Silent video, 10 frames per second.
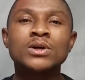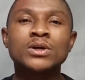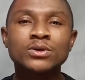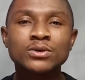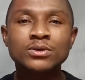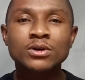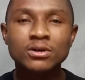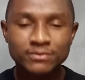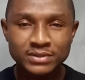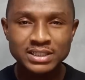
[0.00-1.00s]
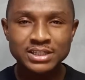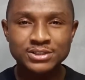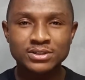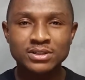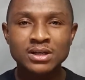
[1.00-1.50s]
you know,
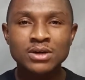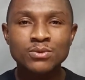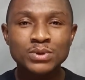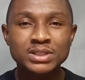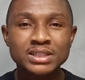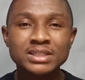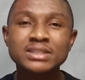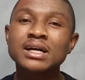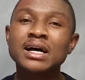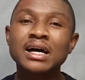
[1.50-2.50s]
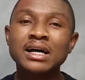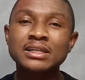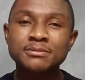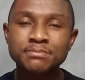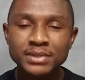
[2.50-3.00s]
conversation, which is I
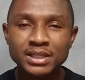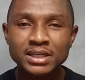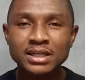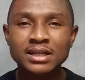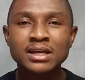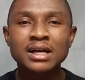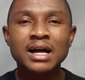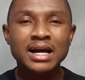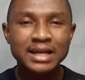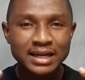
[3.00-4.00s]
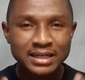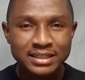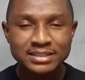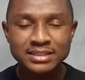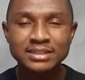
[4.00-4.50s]
speak and I
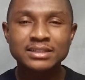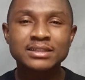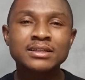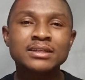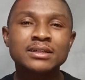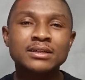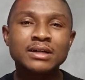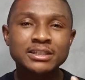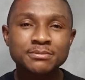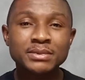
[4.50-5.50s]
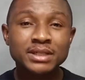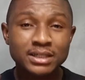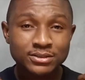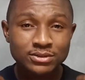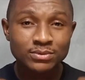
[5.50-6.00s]
listen. I speak
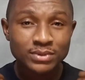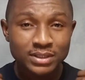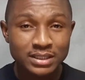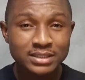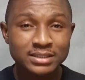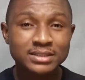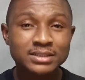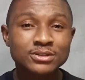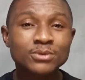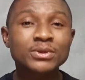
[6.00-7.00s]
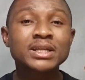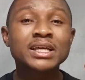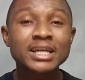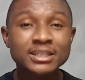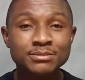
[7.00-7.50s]
and someone listens, someone
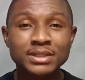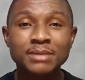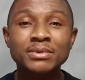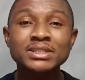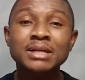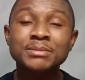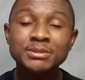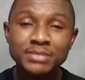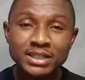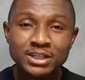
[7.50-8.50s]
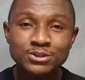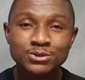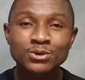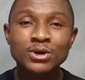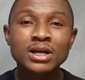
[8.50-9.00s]
hears me, the person I'm speaking
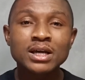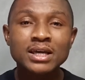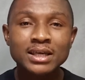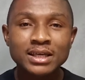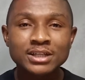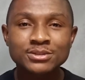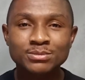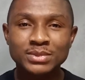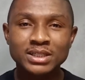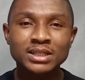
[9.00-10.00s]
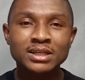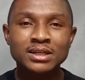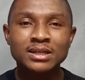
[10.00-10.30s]
to hears me,